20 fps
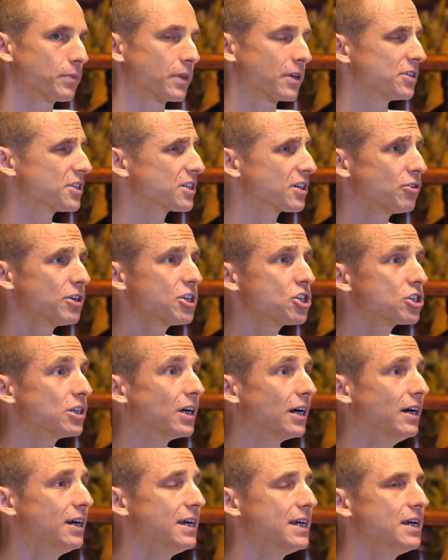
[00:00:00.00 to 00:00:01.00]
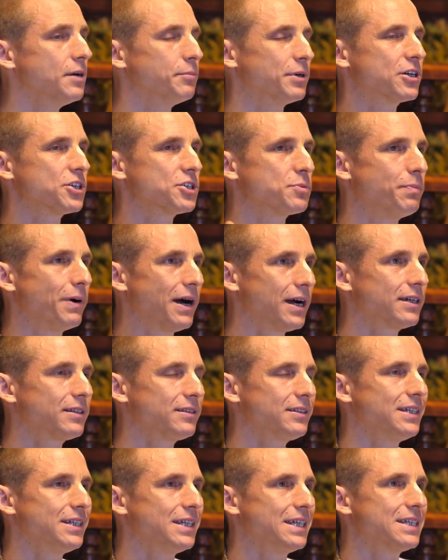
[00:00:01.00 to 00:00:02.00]
Because
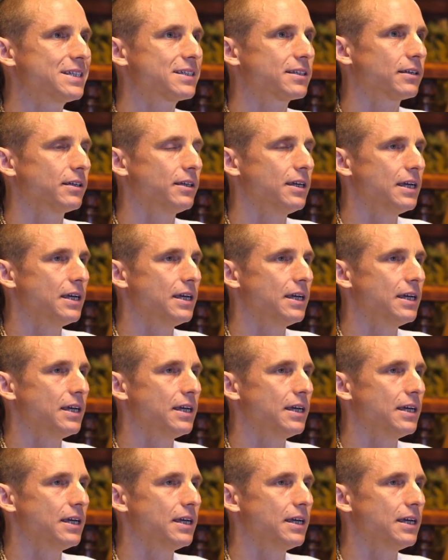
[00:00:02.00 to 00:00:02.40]
bhakti is